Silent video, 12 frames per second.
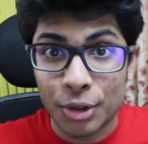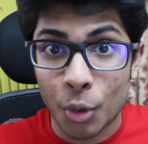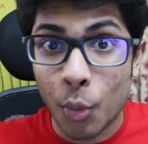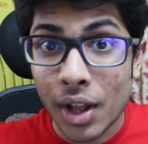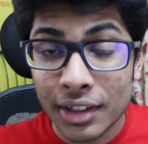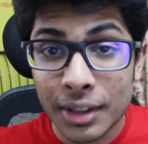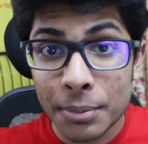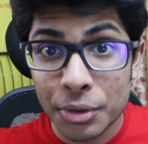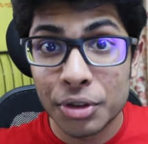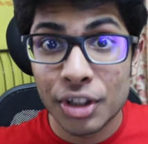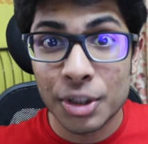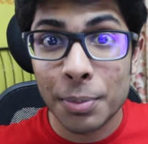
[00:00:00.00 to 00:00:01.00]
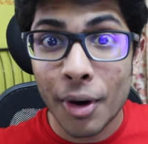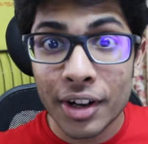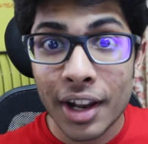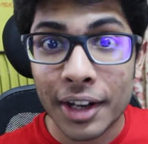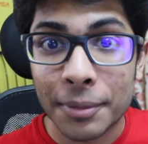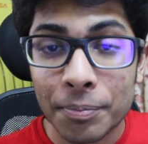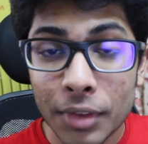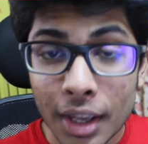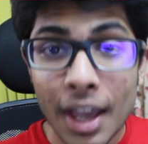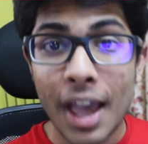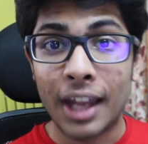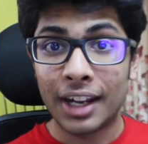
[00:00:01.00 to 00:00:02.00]
So welcome to the spotlight.
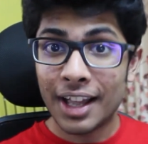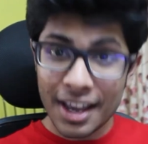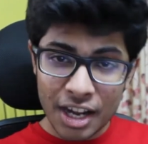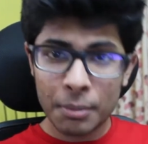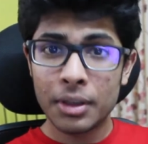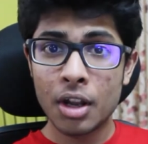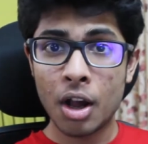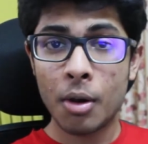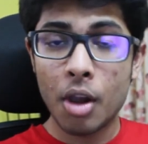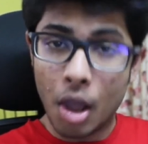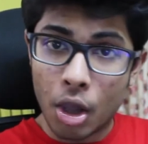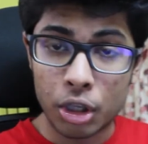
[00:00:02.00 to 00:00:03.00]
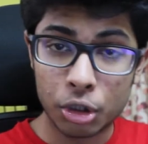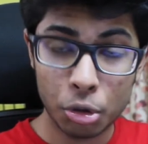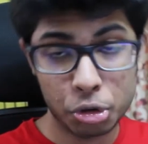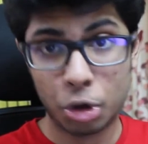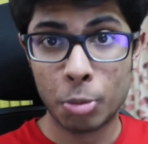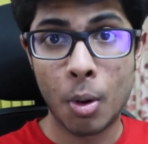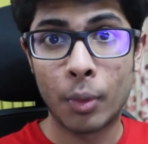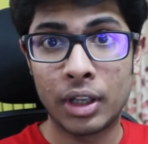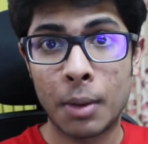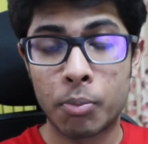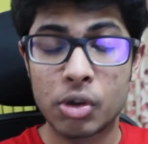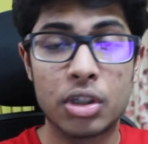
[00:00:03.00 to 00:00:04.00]
And hi Abina, the YouTuber with a
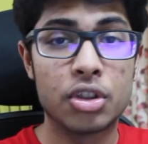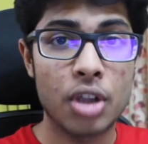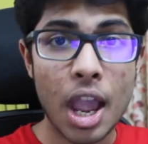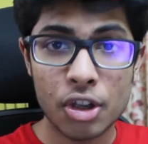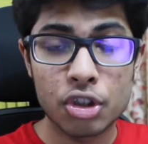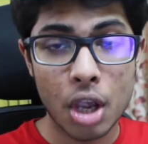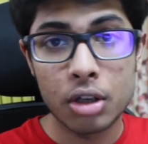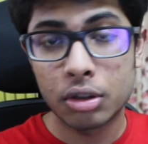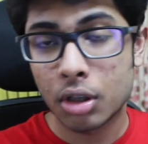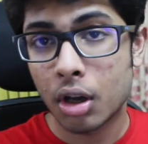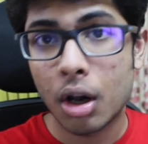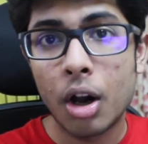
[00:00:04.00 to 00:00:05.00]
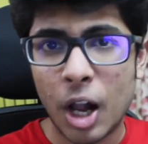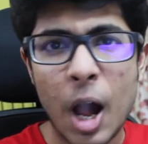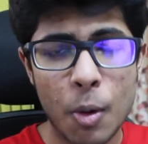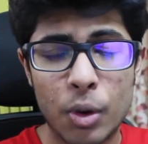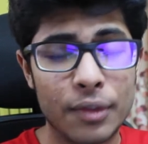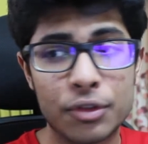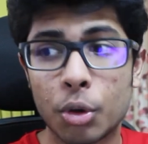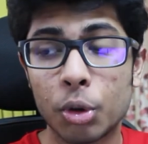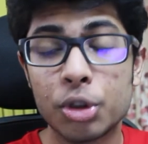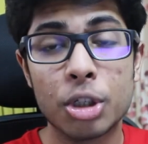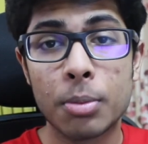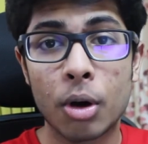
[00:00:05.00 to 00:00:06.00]
British accent. I would have told
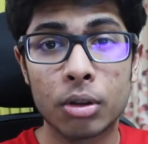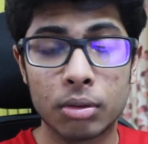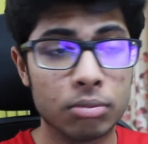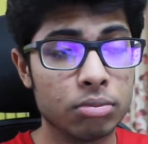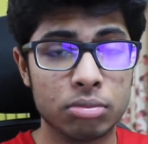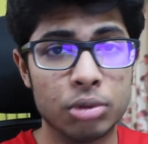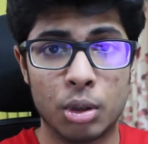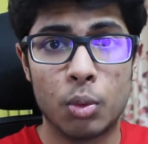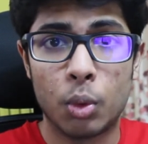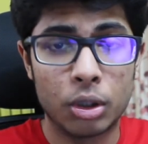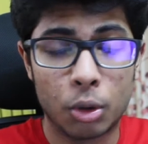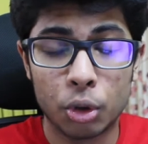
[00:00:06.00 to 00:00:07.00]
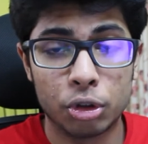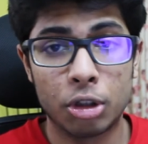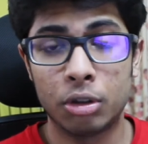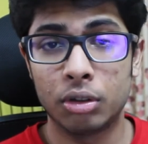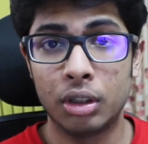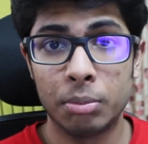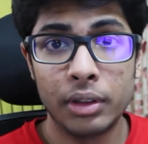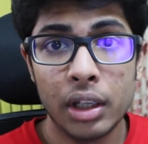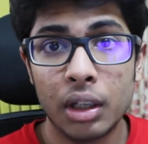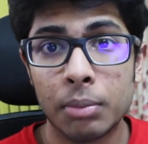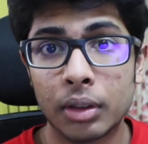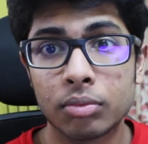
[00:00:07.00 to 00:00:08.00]
you about you know what goes on in my
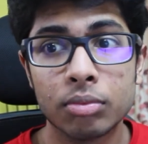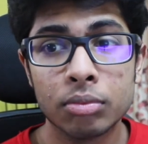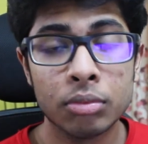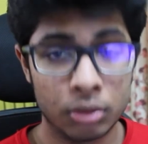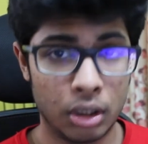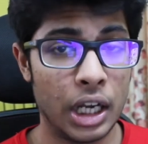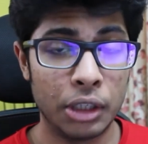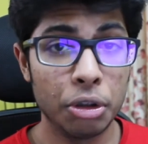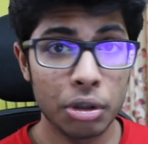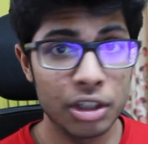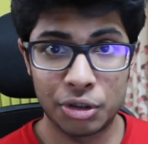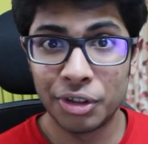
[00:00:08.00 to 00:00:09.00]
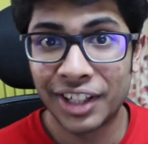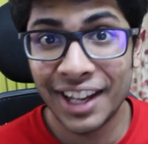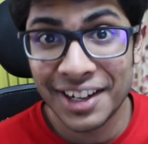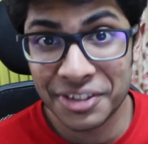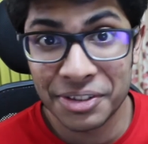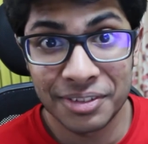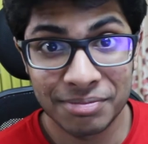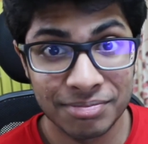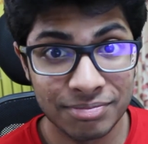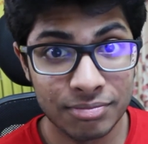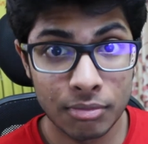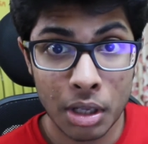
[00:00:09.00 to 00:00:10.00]
day, but I know you guys don't care, so
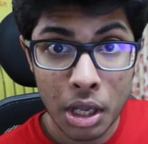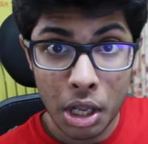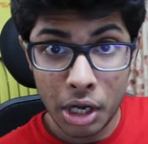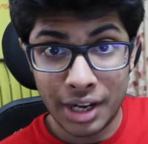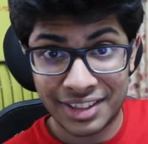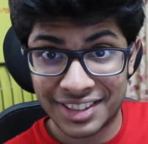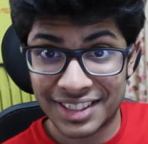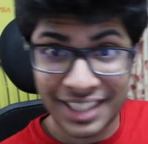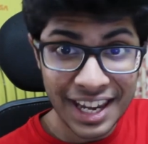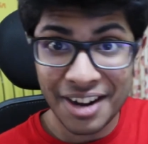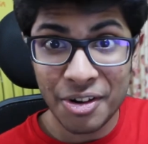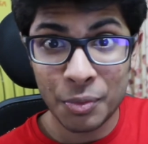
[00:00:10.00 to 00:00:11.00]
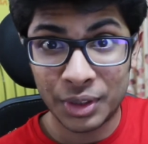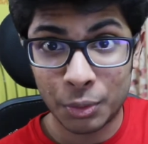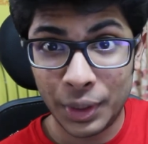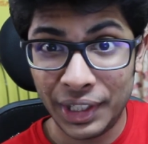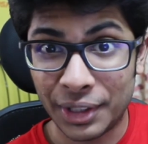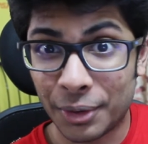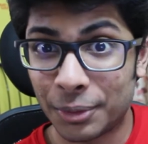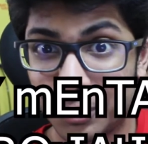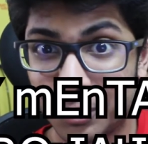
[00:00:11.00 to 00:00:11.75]
let's get on with the video.